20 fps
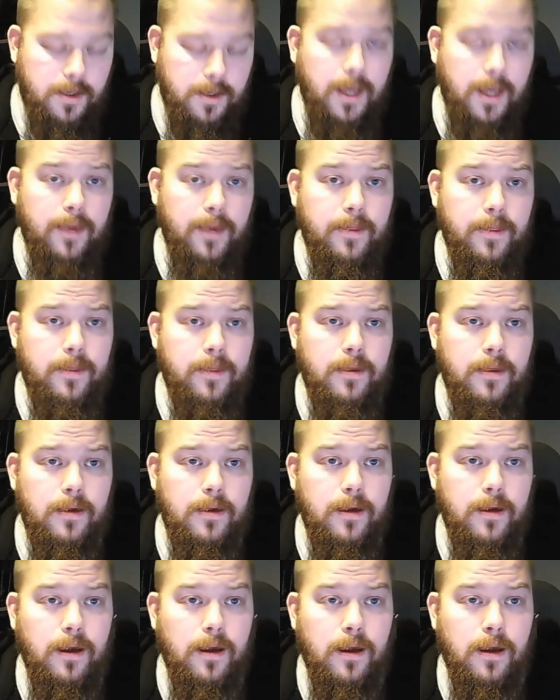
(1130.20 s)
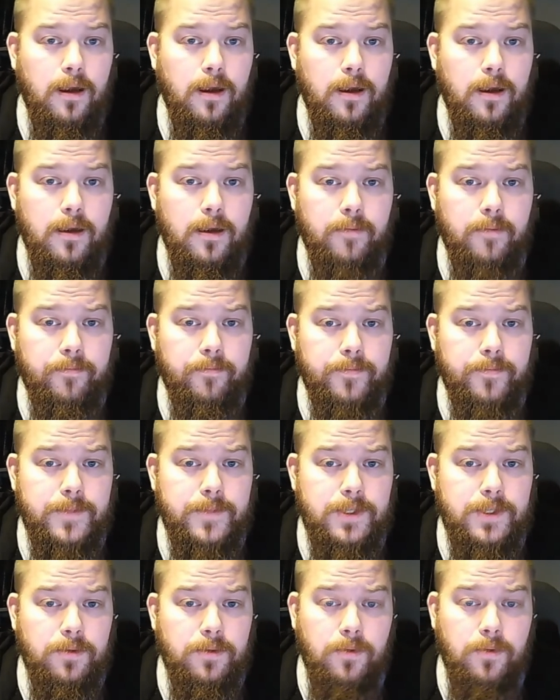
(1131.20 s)
Keith,
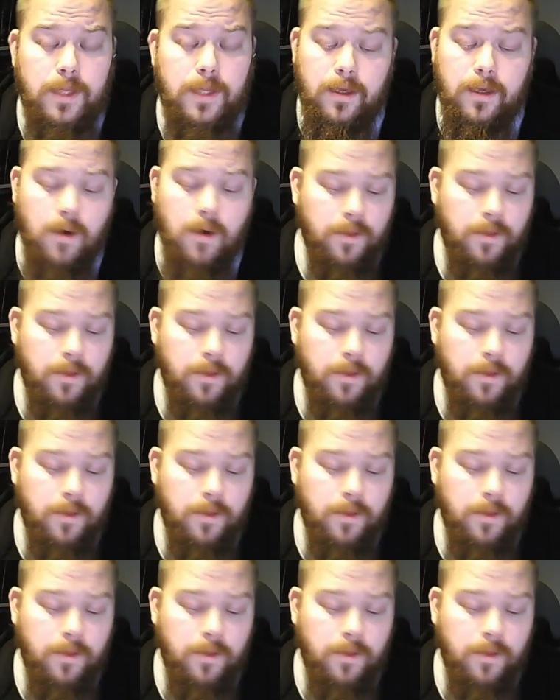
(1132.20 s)
to the